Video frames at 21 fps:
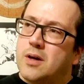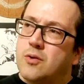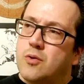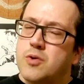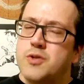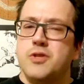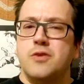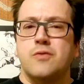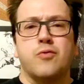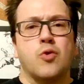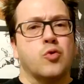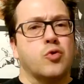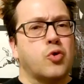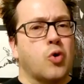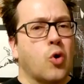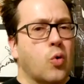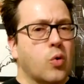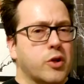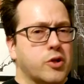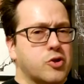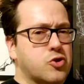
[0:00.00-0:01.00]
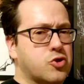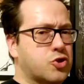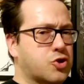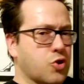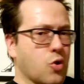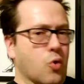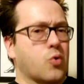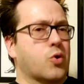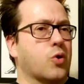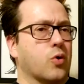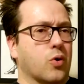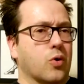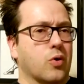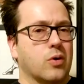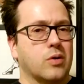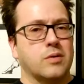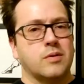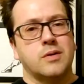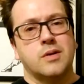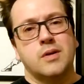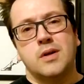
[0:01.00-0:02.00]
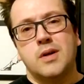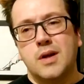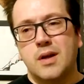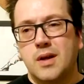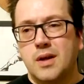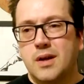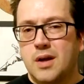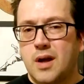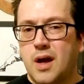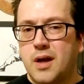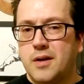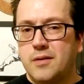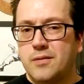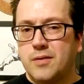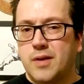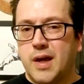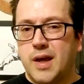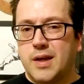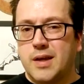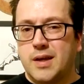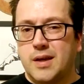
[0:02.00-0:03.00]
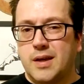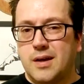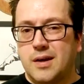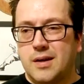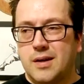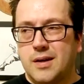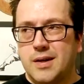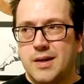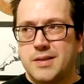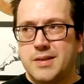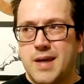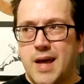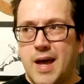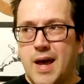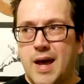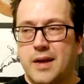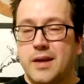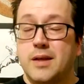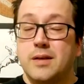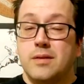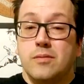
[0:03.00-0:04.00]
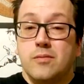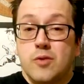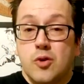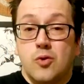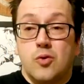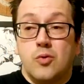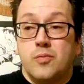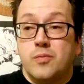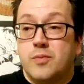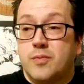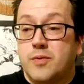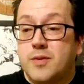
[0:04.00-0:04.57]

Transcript: Christopher Nolan Joker kind of, like, attack. And, you know,